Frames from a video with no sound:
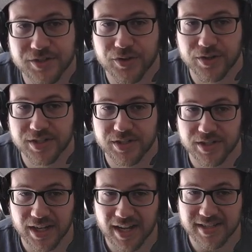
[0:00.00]
Trunk's
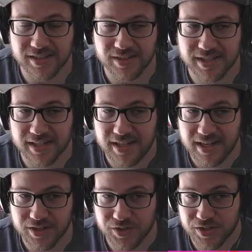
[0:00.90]
God Sealing
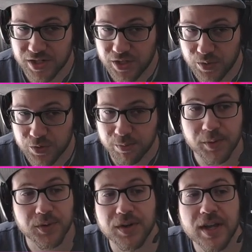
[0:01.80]
technique is just a huge
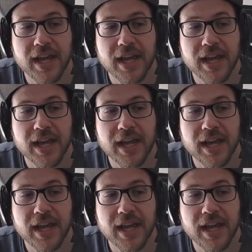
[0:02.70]
boon.